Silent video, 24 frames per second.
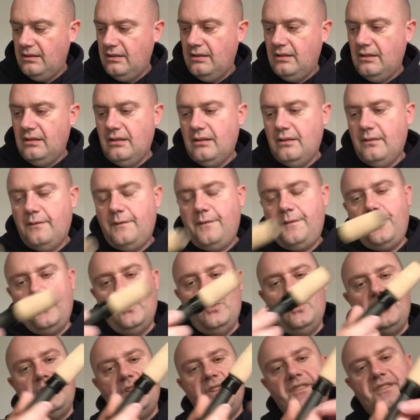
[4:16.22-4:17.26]

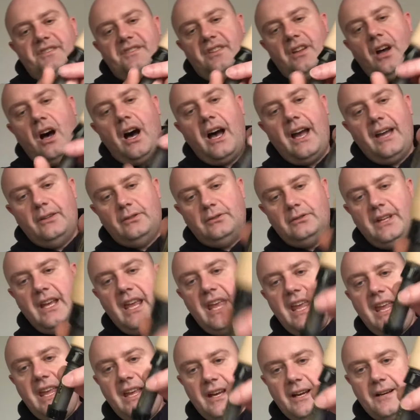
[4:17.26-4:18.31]
Fuji style
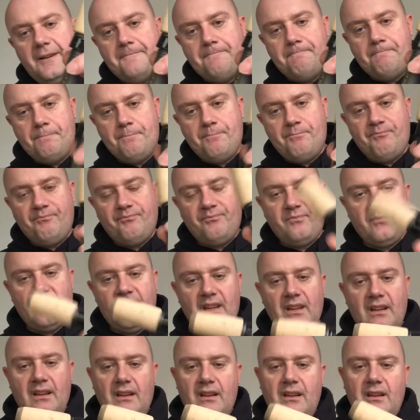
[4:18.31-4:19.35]
here,
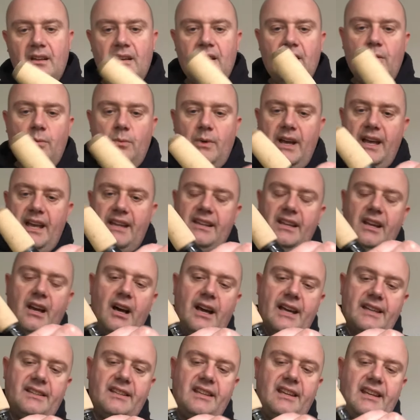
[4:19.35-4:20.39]
where the
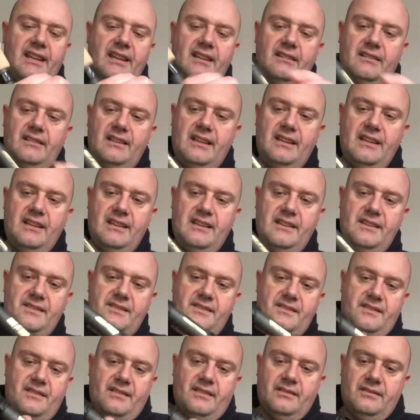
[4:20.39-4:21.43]
idea
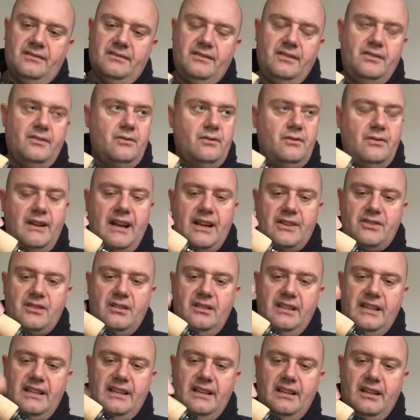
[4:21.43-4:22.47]
is you're
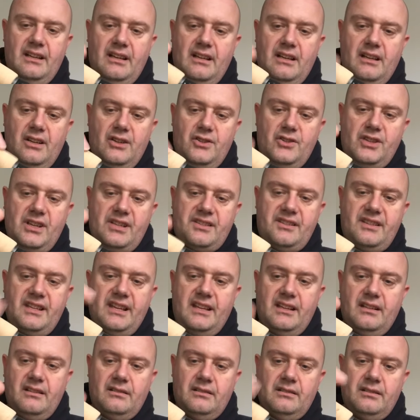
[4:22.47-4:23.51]
actually adjusting,
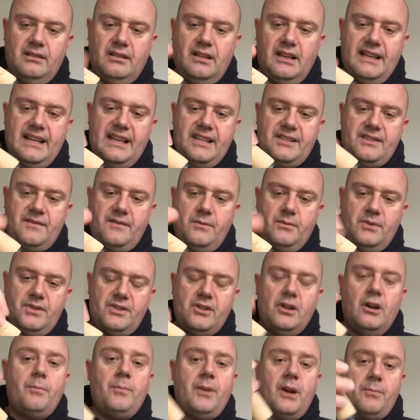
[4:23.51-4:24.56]
I guess from the
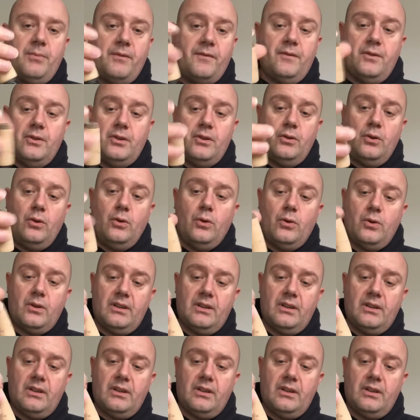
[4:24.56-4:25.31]
top. I prefer cork.